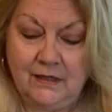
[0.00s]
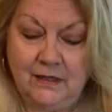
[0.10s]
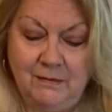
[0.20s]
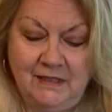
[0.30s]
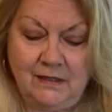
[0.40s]

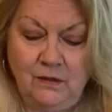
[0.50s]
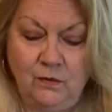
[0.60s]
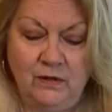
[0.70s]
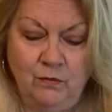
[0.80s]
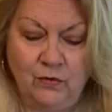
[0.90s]
Let me see
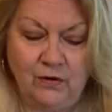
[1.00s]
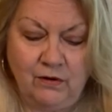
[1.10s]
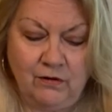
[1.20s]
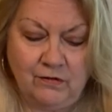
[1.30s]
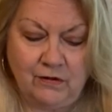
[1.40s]
one more
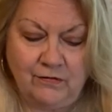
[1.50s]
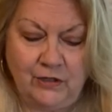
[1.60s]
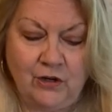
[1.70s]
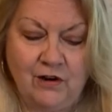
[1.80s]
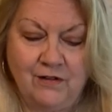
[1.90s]

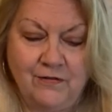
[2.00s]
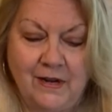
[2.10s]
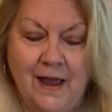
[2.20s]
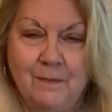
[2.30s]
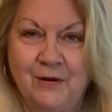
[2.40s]
overview card for
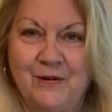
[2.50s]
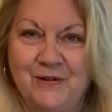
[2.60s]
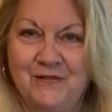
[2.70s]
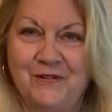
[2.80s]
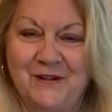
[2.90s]

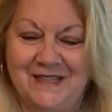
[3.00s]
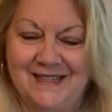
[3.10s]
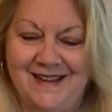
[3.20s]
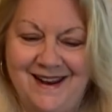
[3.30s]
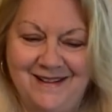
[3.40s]
Capricorn for
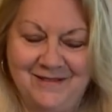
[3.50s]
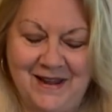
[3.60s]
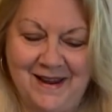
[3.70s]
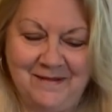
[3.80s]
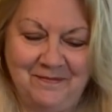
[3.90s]
today,
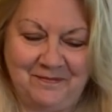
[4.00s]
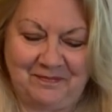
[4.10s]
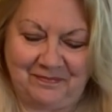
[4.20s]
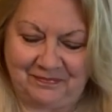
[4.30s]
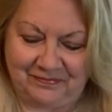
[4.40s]
okay?
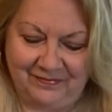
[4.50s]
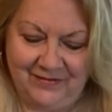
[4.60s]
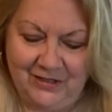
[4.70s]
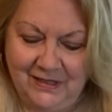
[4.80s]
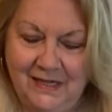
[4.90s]

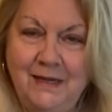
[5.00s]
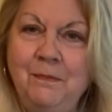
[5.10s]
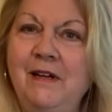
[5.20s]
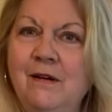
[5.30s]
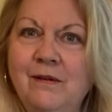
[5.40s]
Just
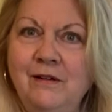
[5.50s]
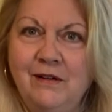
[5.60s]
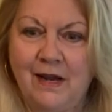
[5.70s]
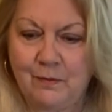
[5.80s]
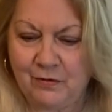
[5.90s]
keeping it real,
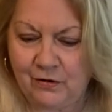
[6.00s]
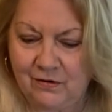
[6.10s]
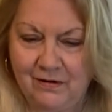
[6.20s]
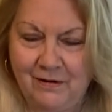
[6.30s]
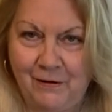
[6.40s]

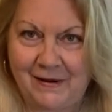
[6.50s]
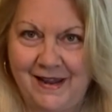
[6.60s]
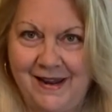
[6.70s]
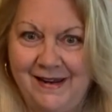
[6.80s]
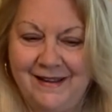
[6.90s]
Capricorn,
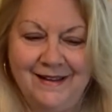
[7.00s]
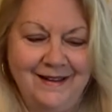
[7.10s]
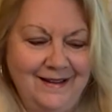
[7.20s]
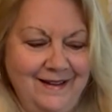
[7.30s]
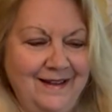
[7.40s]
okay?
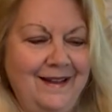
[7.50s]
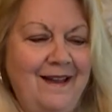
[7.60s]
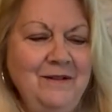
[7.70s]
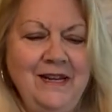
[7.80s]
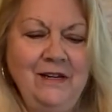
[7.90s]

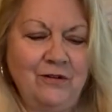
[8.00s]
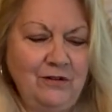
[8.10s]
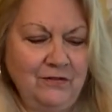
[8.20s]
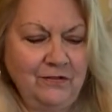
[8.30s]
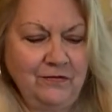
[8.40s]
Okay, your
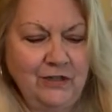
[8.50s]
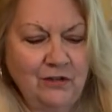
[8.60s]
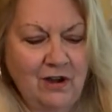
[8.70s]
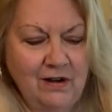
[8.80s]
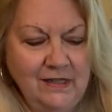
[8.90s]
overview
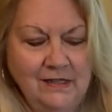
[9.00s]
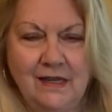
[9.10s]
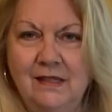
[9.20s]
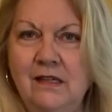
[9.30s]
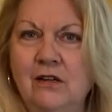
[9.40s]
card is
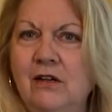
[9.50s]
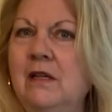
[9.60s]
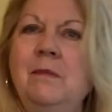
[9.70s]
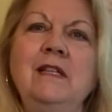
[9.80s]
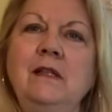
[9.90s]
I think you're going
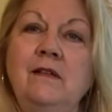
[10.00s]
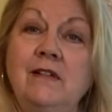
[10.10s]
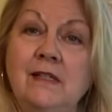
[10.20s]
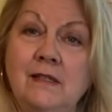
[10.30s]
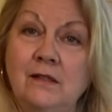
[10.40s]
to be
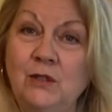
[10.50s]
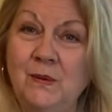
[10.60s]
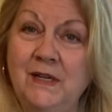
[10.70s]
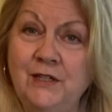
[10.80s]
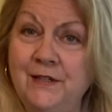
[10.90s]
leaving a
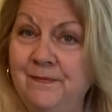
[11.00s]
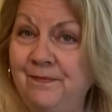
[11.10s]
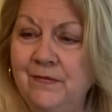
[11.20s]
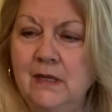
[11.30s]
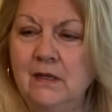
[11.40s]
situation
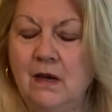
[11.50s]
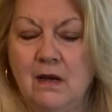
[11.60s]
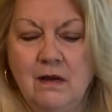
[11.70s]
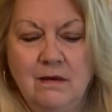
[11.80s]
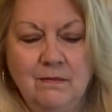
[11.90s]

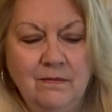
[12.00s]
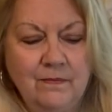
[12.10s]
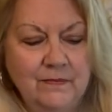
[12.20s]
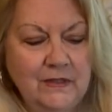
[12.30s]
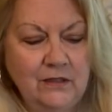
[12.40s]

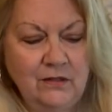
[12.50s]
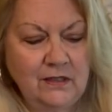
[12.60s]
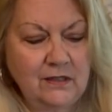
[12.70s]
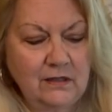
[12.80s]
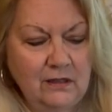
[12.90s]
um,
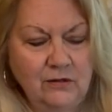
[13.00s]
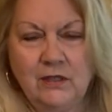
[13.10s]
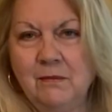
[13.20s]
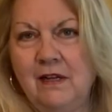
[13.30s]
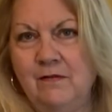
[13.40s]
there's there's
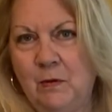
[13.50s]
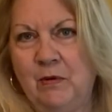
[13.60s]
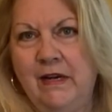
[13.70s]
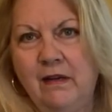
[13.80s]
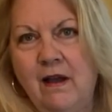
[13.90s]
some kind of a
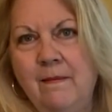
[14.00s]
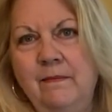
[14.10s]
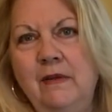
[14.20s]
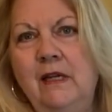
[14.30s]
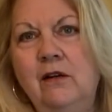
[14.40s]
breakup
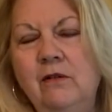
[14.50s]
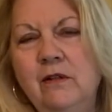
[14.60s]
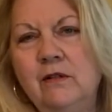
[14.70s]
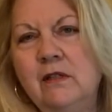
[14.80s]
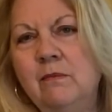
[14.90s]
here.
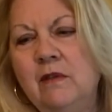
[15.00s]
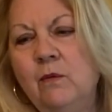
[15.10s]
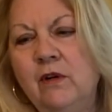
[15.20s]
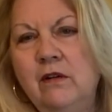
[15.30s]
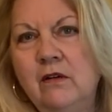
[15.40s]
There's something
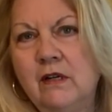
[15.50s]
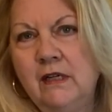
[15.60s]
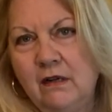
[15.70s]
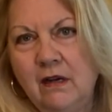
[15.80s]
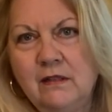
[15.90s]
where you're
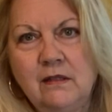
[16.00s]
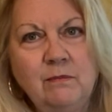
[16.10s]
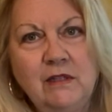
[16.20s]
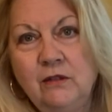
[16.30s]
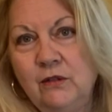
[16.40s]
gonna cut
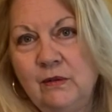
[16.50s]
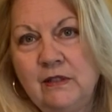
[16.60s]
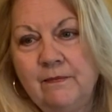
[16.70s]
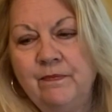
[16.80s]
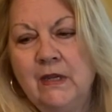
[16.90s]
something
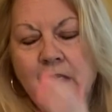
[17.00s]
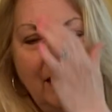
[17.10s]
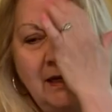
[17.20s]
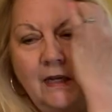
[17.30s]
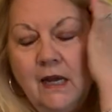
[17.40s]
loose.
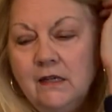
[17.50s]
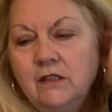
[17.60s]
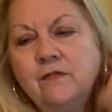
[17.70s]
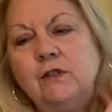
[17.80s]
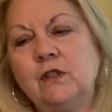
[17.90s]
And I
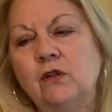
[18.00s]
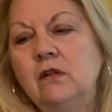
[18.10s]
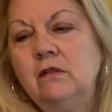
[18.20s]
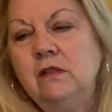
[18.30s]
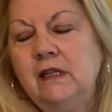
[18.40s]
just feel
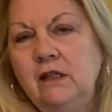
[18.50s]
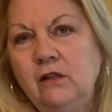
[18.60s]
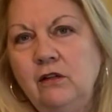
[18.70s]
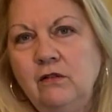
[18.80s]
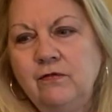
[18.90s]
strongly
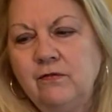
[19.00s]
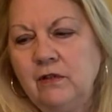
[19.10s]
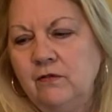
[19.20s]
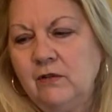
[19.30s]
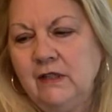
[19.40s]
you've
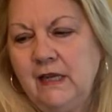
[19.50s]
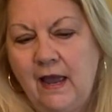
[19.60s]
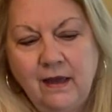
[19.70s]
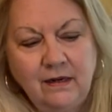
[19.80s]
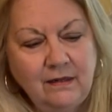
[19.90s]
you've really
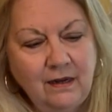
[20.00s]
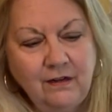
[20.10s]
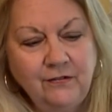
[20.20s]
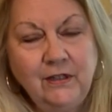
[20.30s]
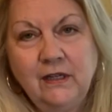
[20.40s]
had it. I
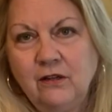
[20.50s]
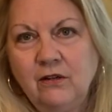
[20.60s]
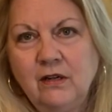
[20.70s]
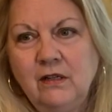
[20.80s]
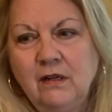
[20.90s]
feel like
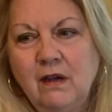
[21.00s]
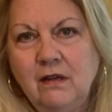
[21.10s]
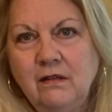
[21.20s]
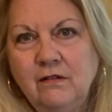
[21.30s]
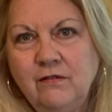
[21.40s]
you're gonna
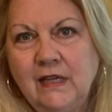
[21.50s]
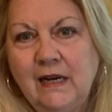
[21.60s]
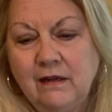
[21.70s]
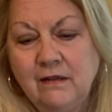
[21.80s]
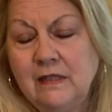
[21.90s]
kind of get
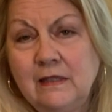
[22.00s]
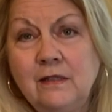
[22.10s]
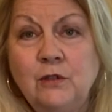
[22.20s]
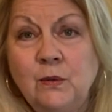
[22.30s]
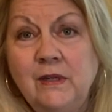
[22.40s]
out of this
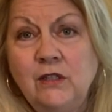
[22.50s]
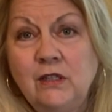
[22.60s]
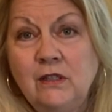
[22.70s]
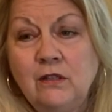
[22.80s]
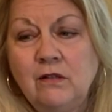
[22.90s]

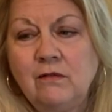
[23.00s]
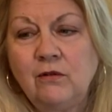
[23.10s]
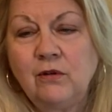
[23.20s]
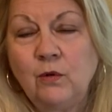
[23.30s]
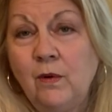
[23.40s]
situation soon
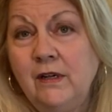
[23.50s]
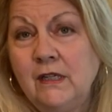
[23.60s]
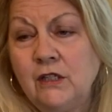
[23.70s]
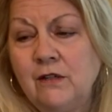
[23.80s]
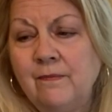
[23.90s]
or you're
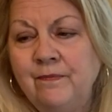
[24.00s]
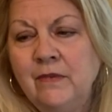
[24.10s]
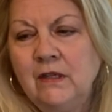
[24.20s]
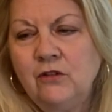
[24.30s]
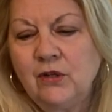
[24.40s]
wanting to,
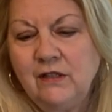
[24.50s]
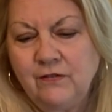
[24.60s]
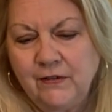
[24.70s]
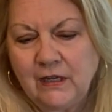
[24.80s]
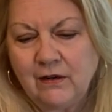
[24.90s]
trying to
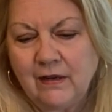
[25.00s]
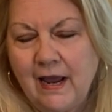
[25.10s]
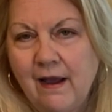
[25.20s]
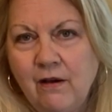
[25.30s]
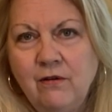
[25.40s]
figure out
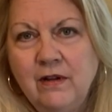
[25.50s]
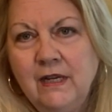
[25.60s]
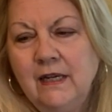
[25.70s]
how.